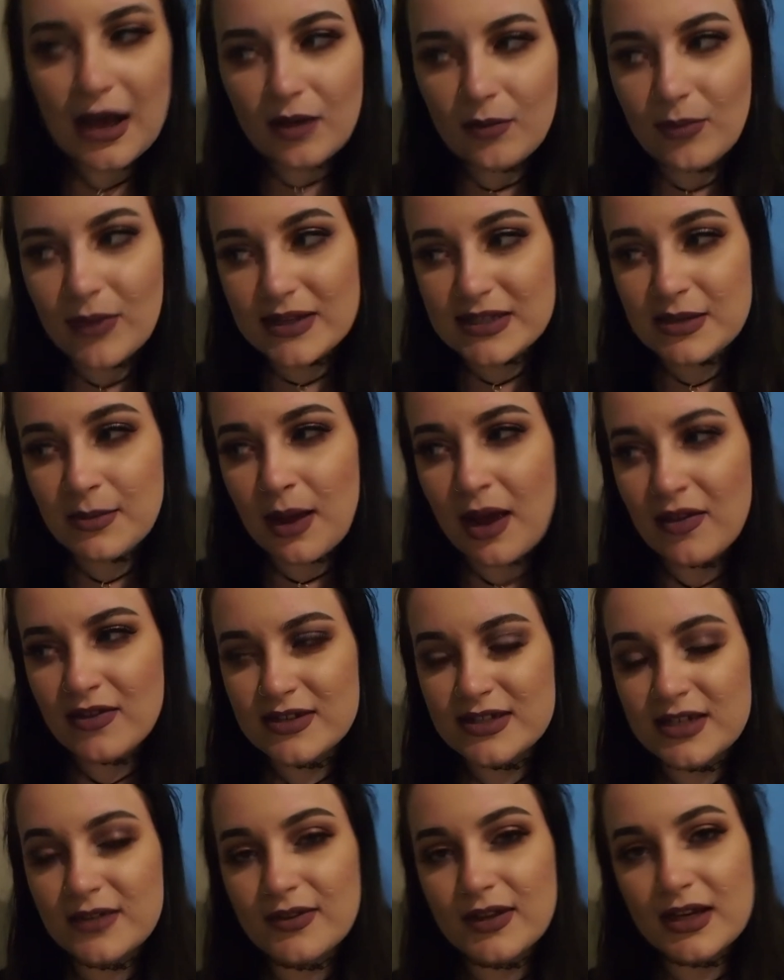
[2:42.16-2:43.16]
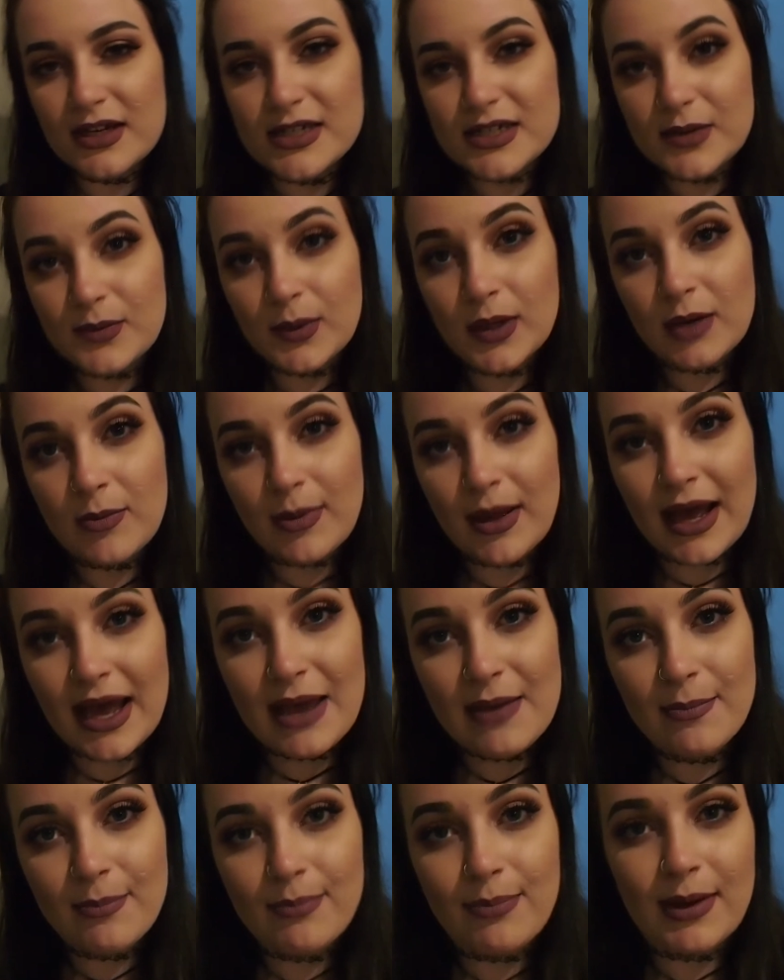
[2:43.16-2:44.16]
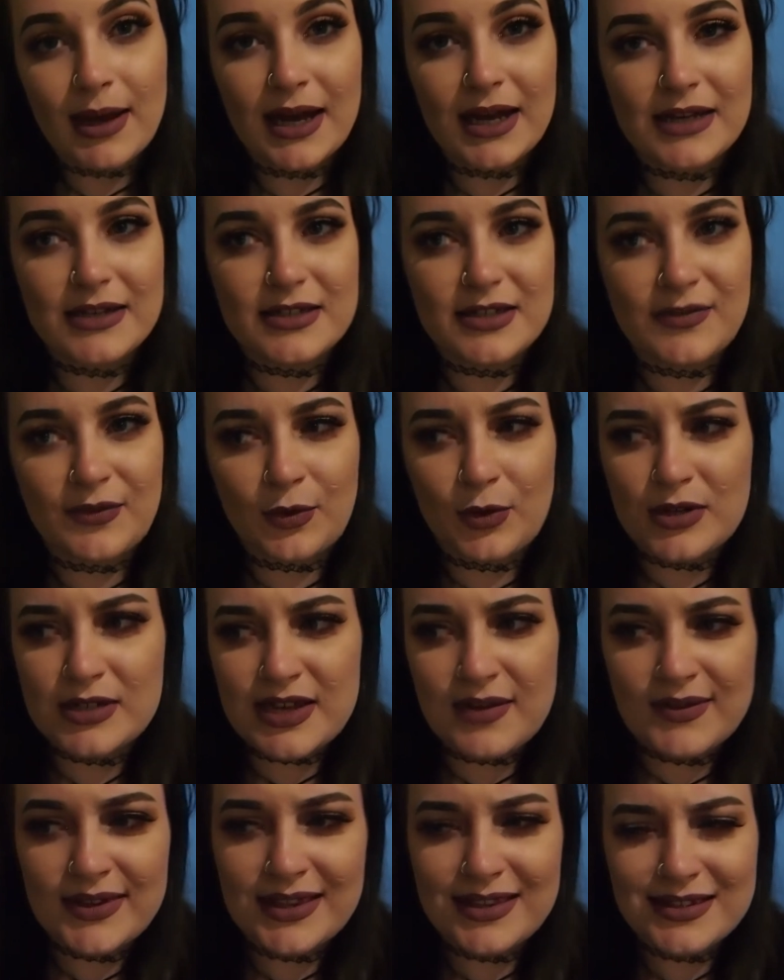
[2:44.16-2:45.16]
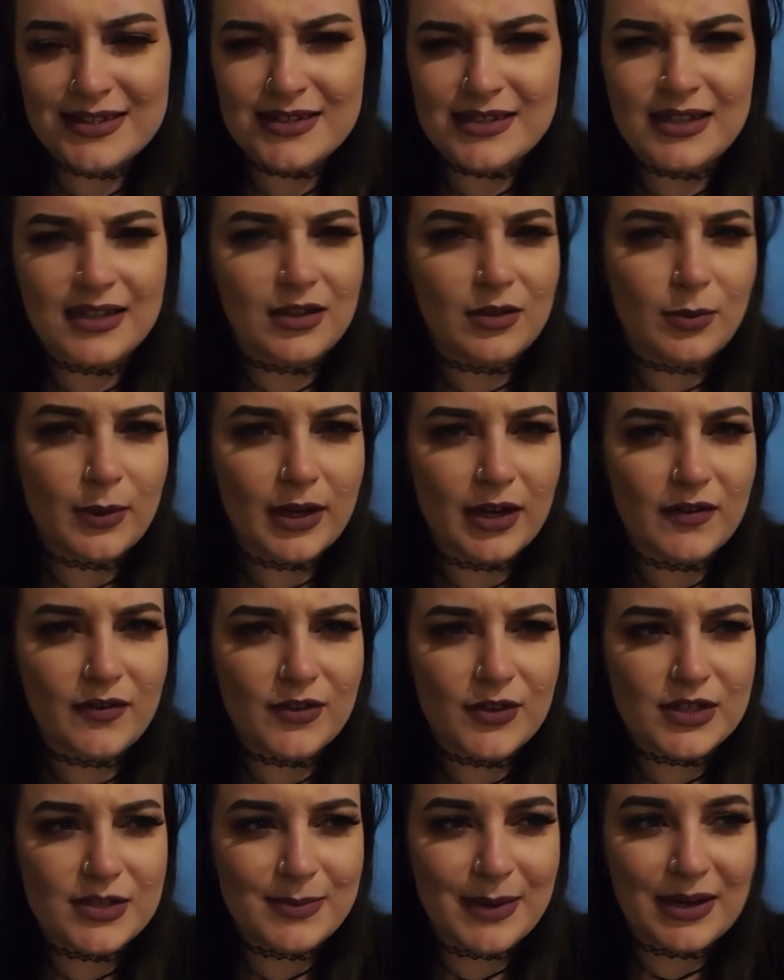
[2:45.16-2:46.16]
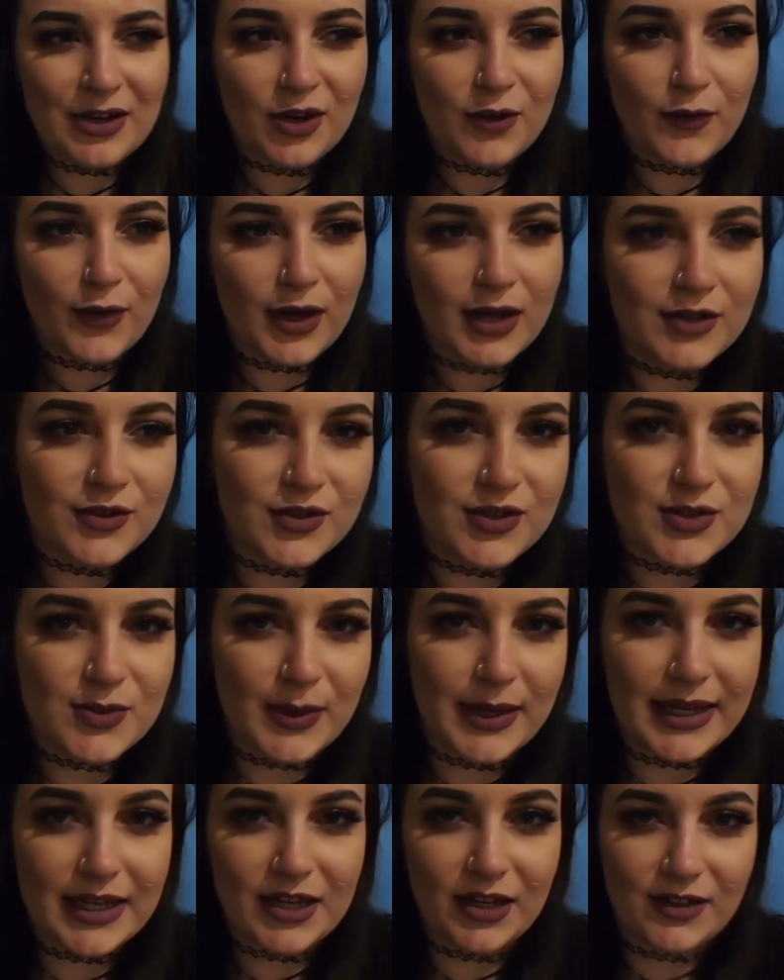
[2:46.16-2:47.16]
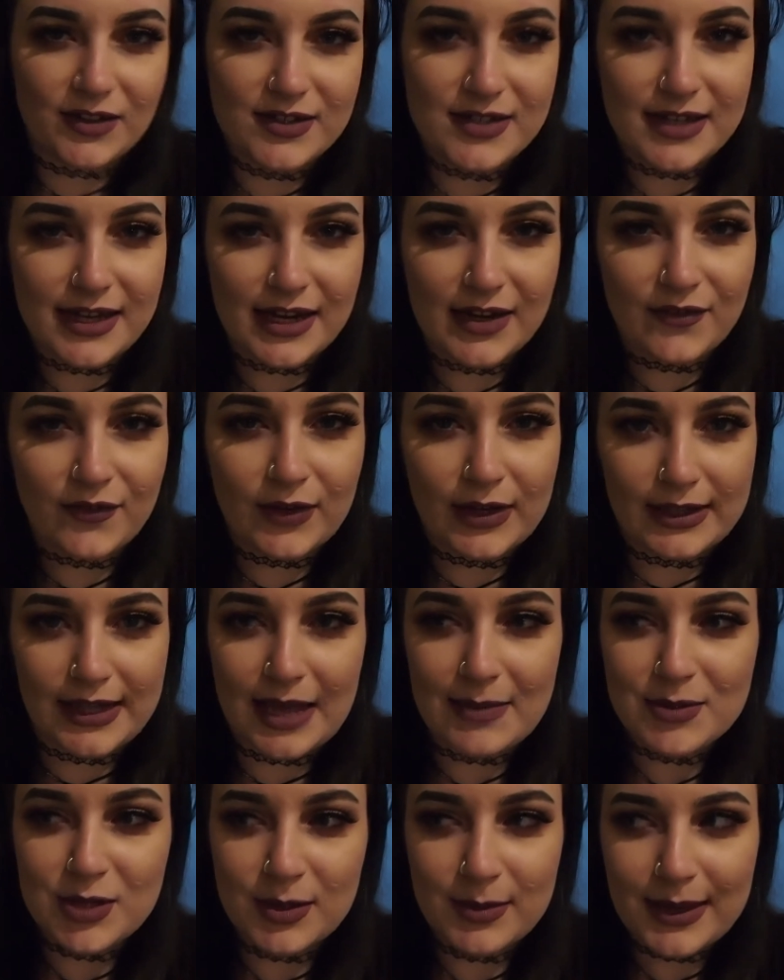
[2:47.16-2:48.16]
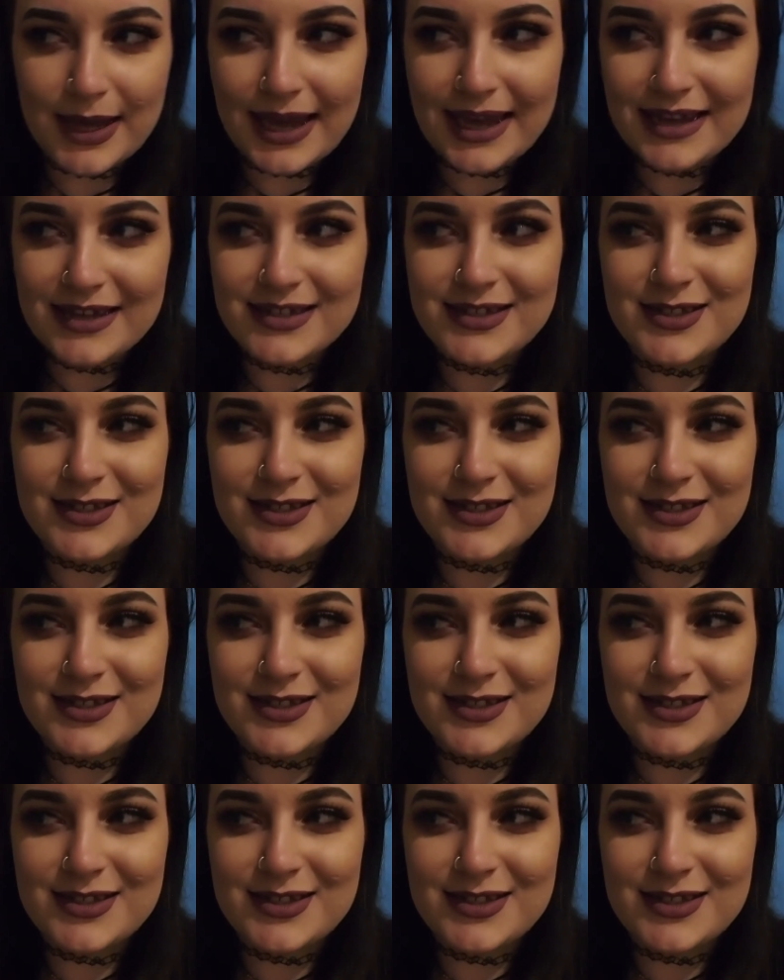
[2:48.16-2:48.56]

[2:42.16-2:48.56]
There's some other stuff that I did want to buy, but Sephora is having this deal where if you spend over $120, you get a free laptop case.